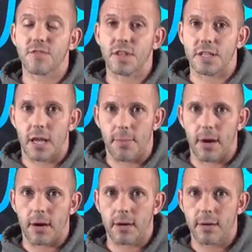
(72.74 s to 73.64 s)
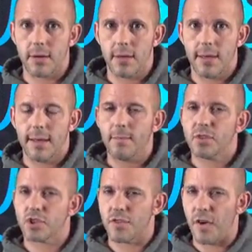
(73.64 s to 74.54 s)
for the Type R.
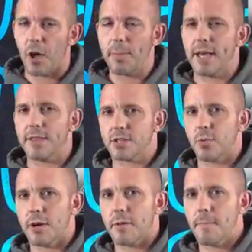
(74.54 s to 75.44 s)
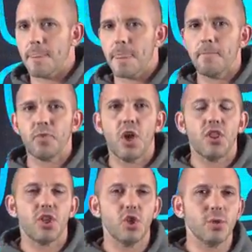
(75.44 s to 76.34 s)
So follow me on this one.
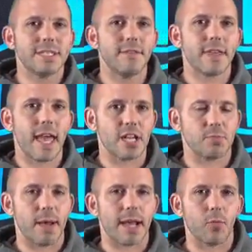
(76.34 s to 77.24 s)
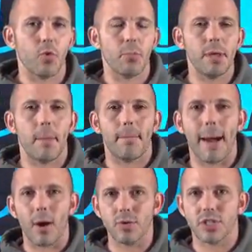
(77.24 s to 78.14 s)
The new Civic hatchback will be
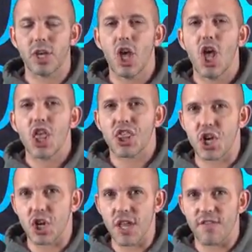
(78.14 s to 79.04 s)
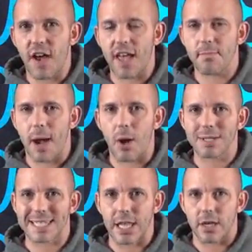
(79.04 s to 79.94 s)
about 35
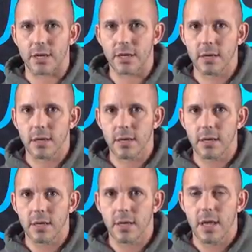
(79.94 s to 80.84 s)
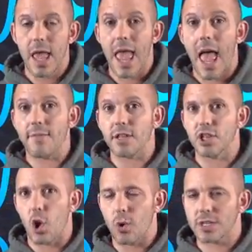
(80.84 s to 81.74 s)
pounds lighter, have a
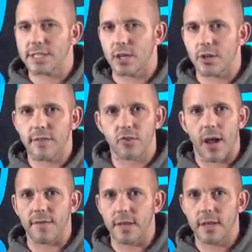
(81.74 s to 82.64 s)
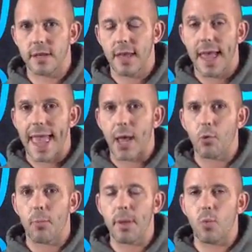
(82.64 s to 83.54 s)
lower center of gravity, it
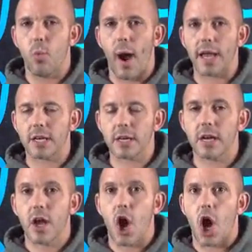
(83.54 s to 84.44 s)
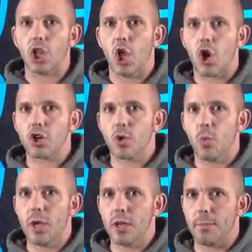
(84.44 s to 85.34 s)
will be wider, a longer
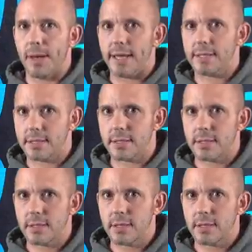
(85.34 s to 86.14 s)
wheelbase.